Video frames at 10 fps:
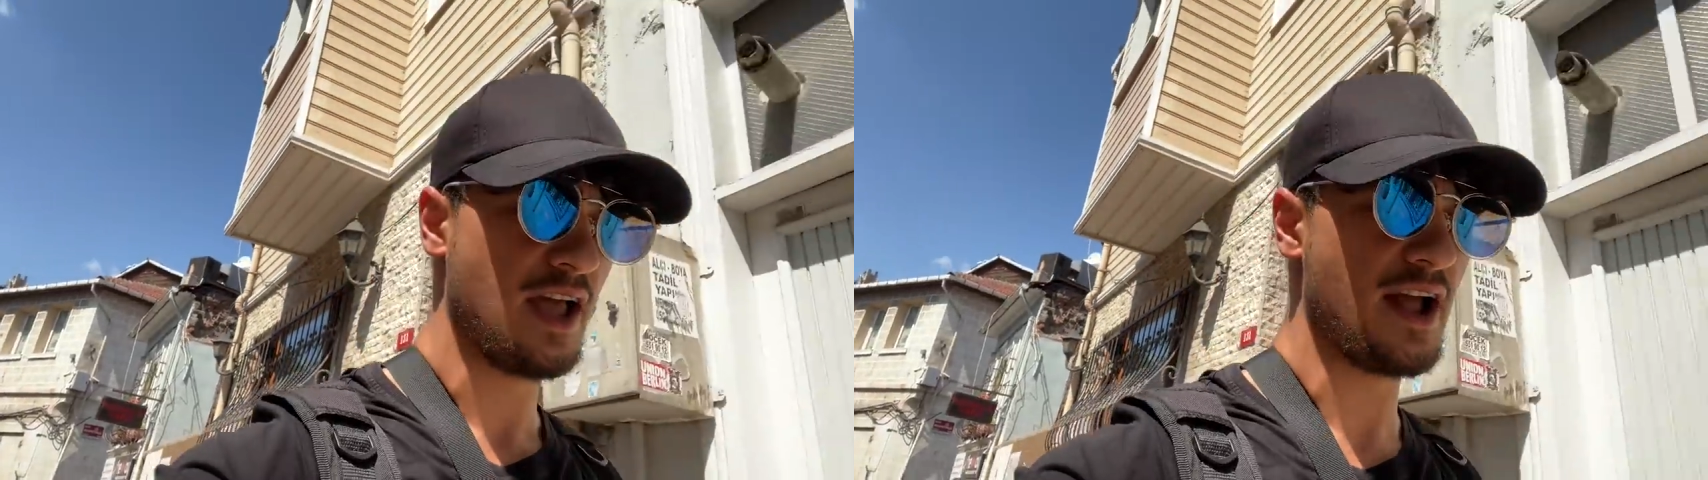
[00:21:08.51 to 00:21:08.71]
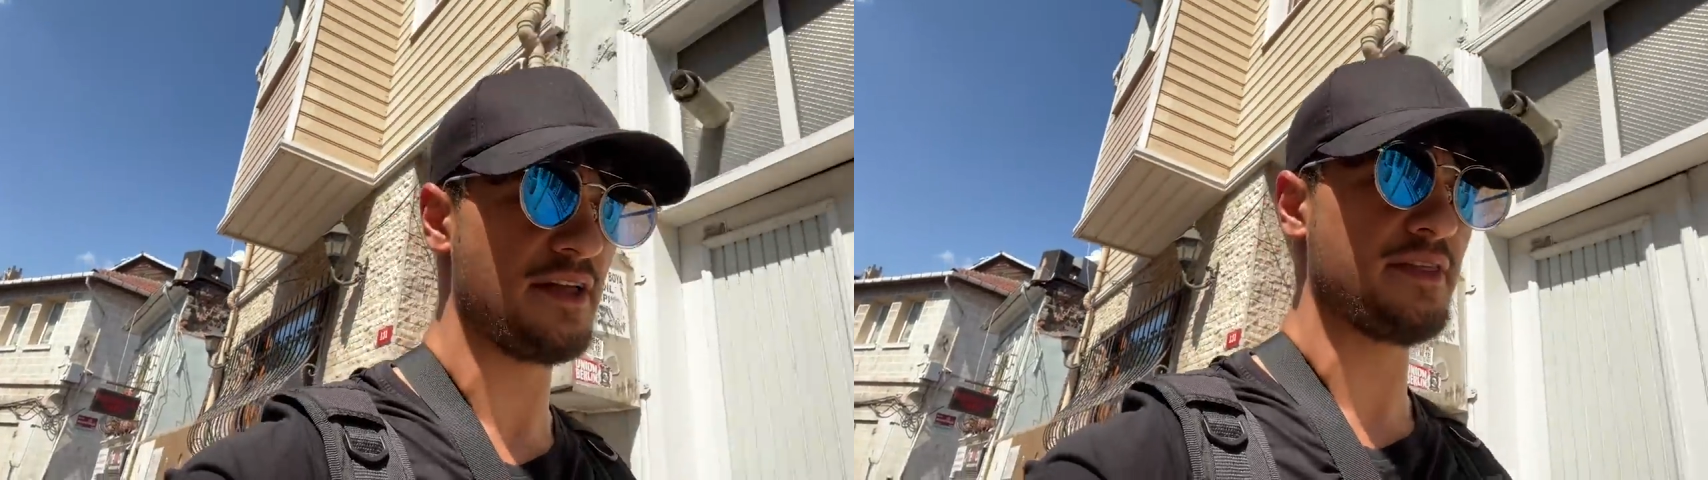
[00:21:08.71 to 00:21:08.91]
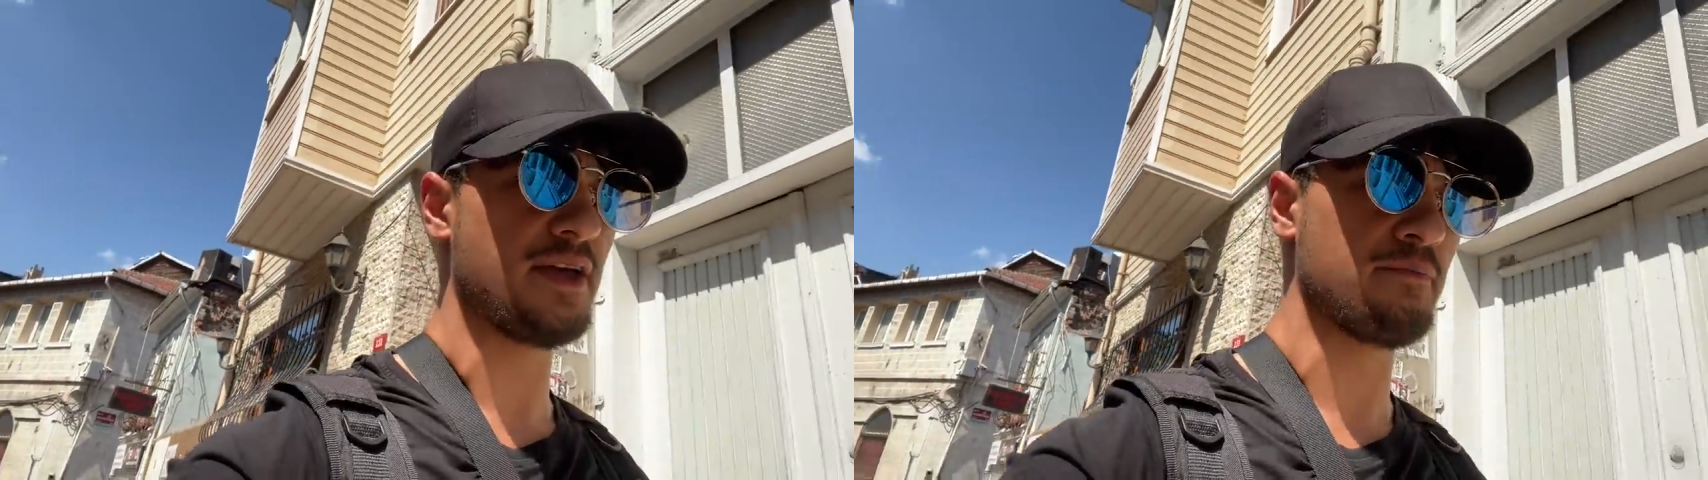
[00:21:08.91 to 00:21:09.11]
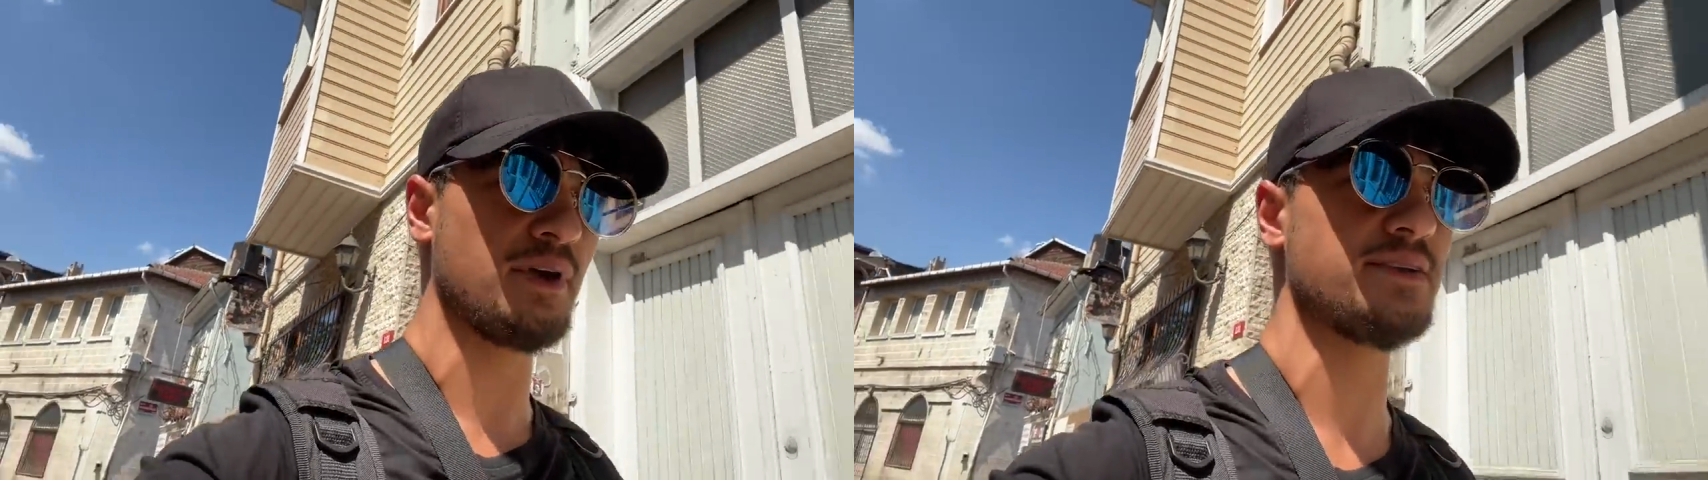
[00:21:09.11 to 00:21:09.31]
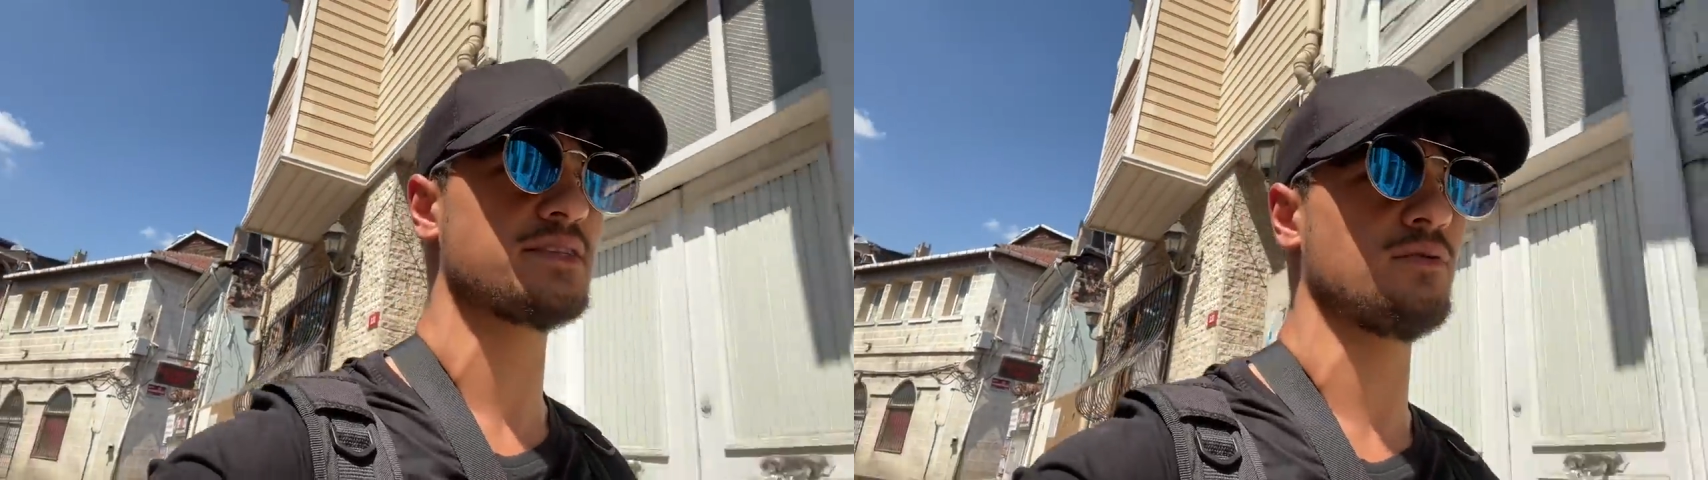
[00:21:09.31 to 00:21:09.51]
and then
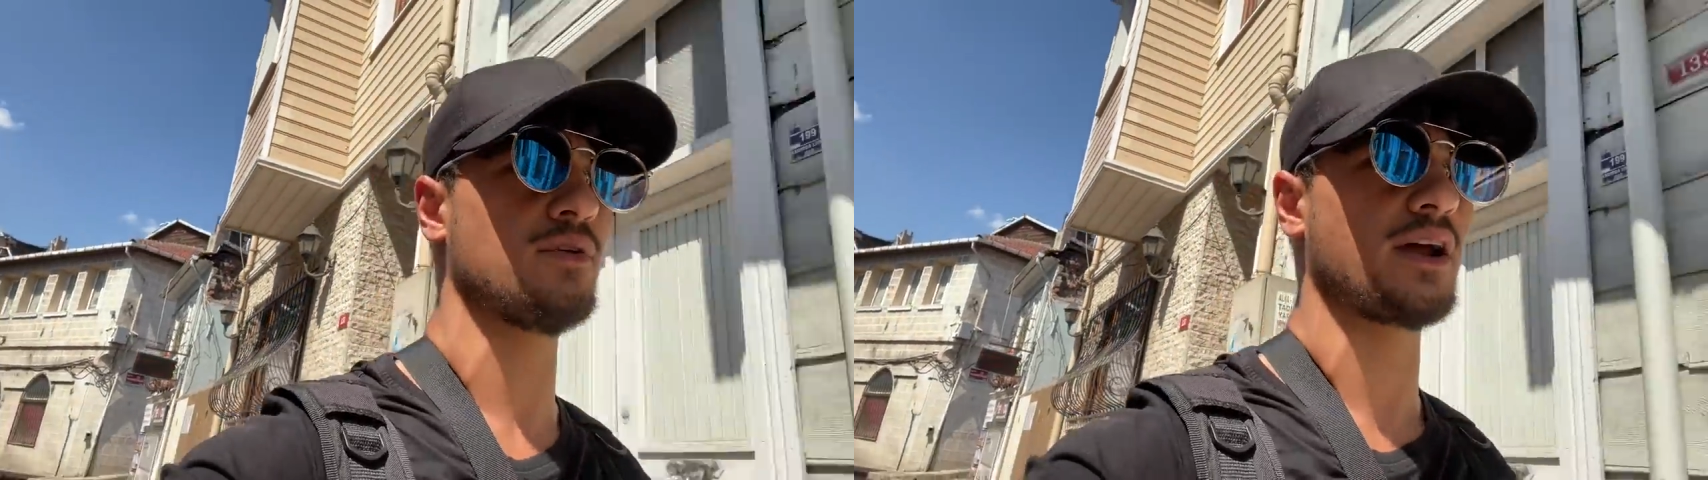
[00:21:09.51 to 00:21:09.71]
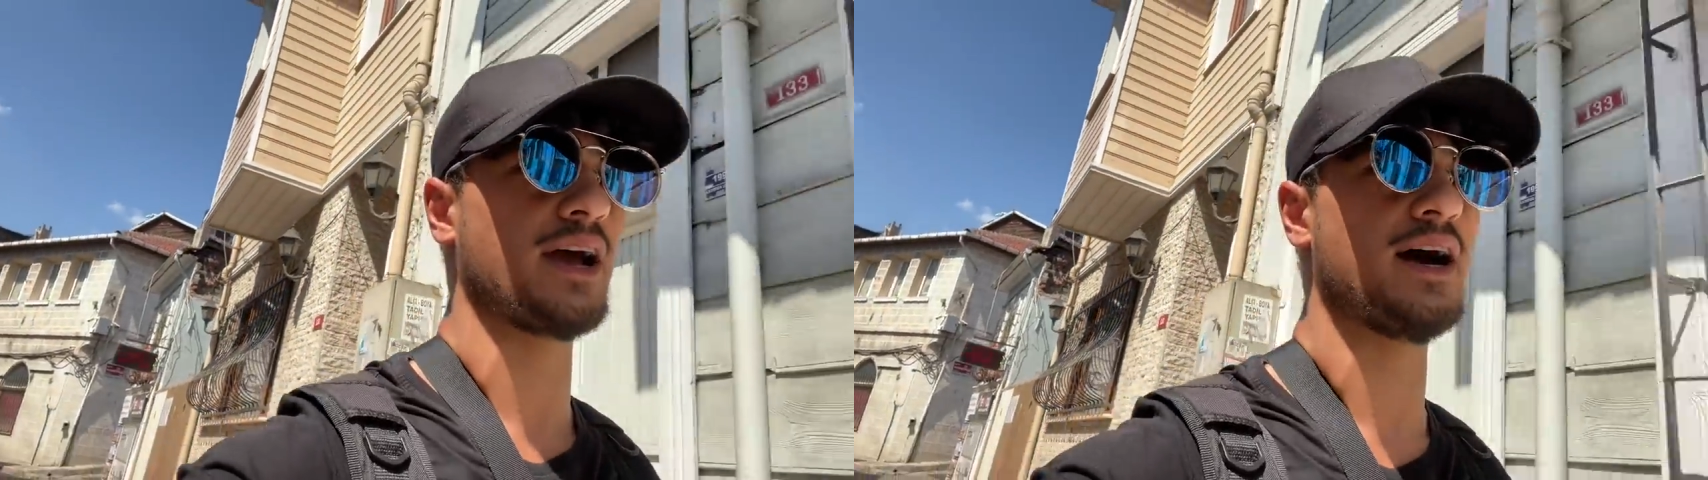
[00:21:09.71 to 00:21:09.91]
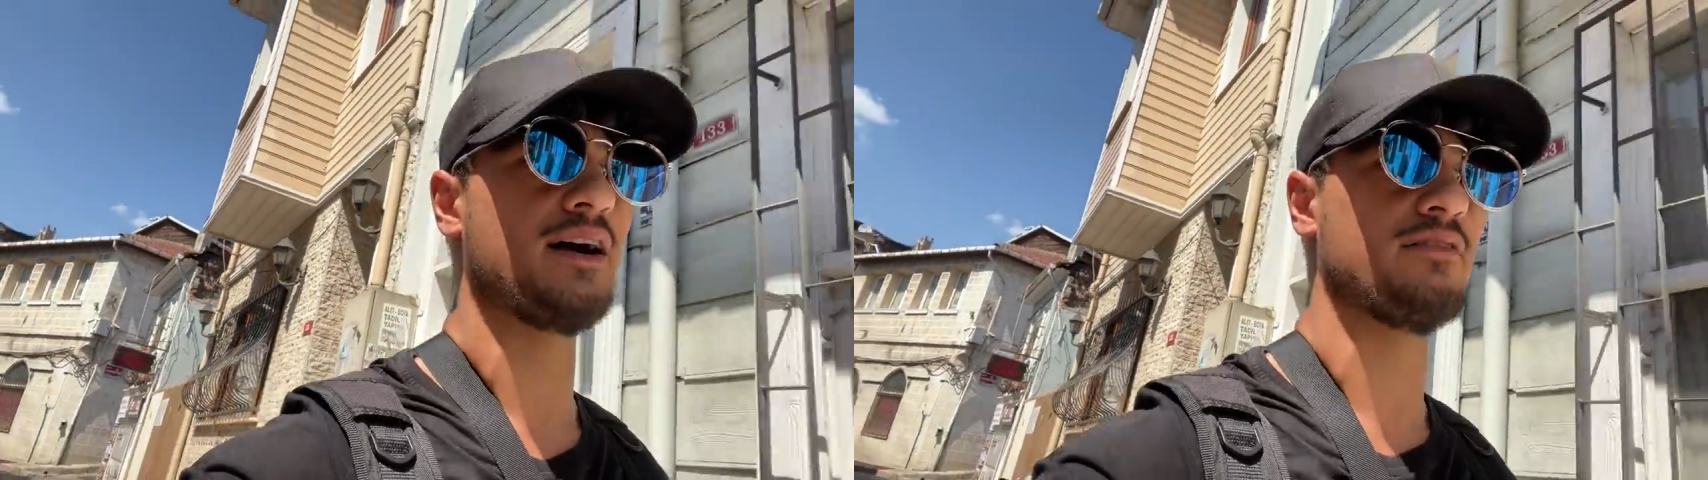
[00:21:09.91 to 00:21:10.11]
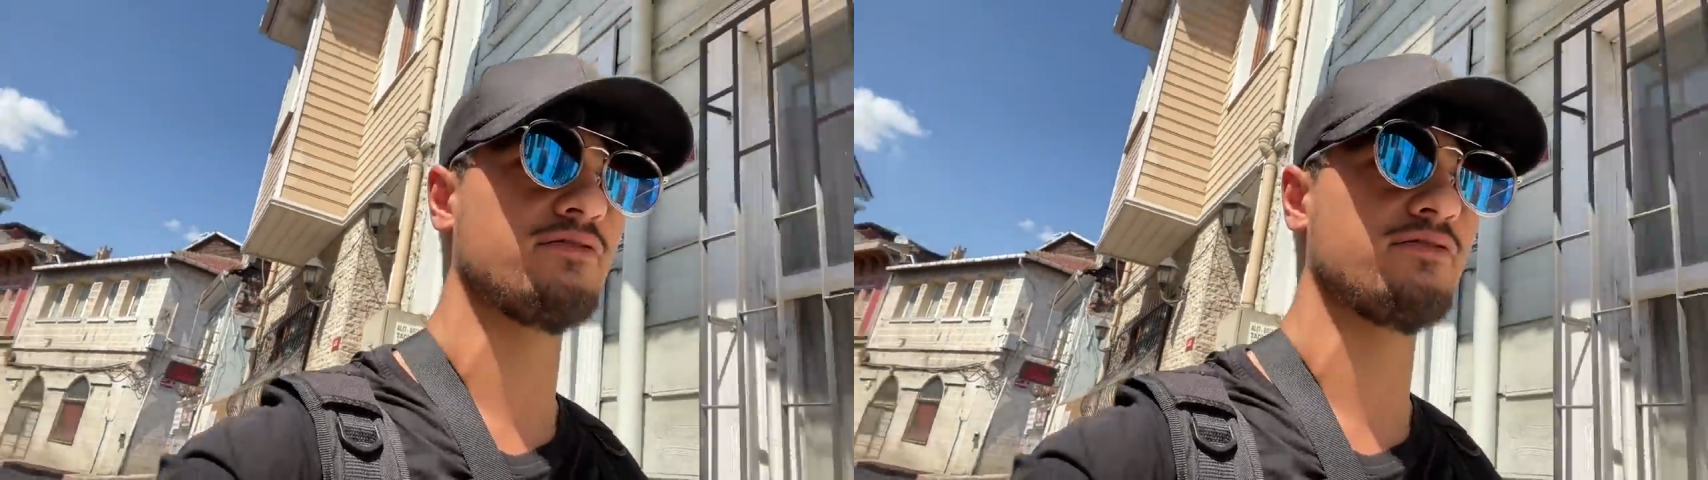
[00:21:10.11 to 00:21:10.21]
based on what I have,